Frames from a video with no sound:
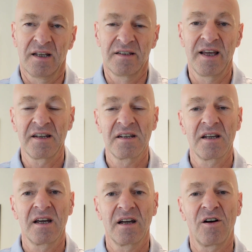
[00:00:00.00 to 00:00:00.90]
Then,
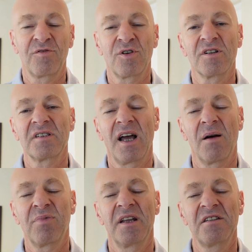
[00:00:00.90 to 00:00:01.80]
of course, there are
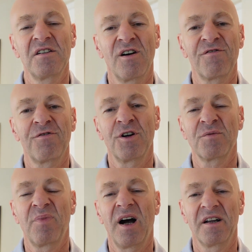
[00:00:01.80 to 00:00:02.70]
plenty of
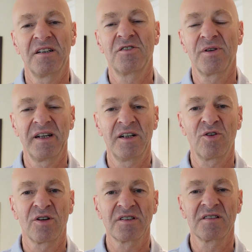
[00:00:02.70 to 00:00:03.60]
third-party training
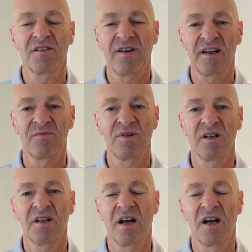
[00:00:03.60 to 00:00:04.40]
courses available.